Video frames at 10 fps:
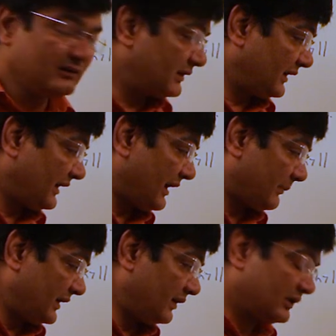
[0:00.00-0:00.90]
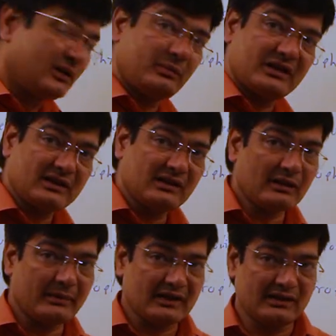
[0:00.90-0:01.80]
3 carpel or 3 pistils
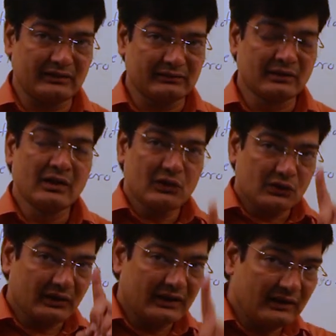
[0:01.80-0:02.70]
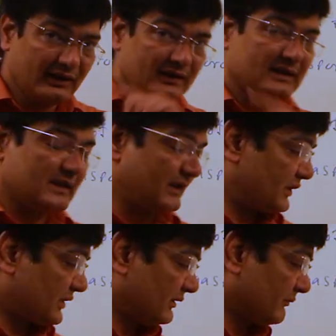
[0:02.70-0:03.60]
are present. So here in this
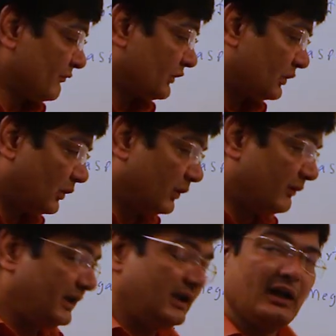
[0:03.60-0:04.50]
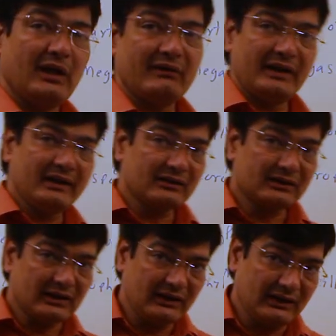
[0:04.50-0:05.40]
condition, the ovary having
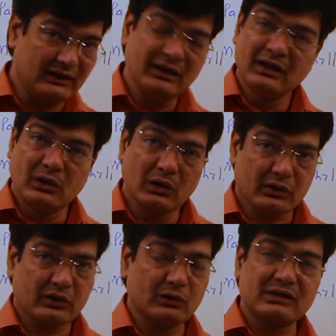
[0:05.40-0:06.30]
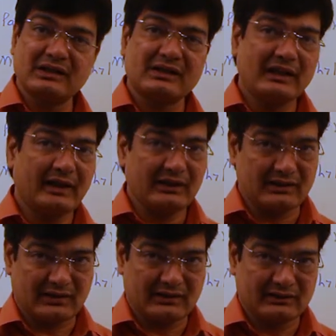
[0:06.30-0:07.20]
3 locules inside
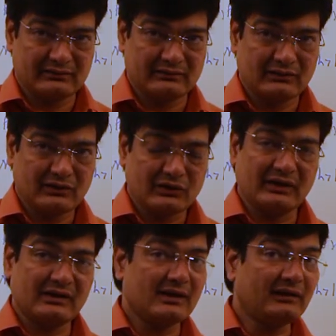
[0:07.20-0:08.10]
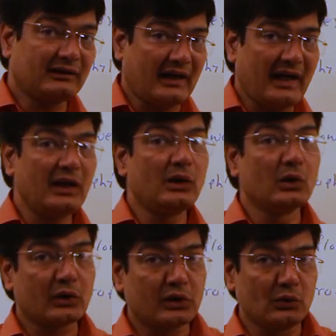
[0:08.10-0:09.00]
it. So it is a
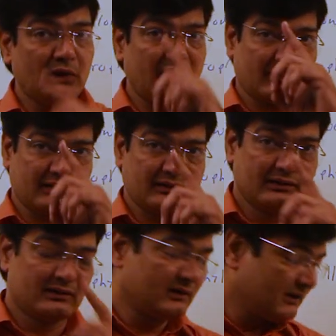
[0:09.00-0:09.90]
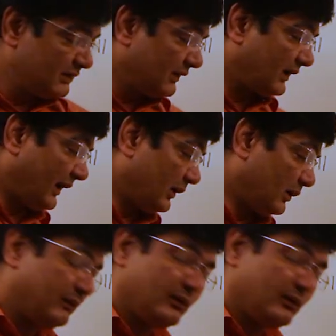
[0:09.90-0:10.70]
trilocular kind of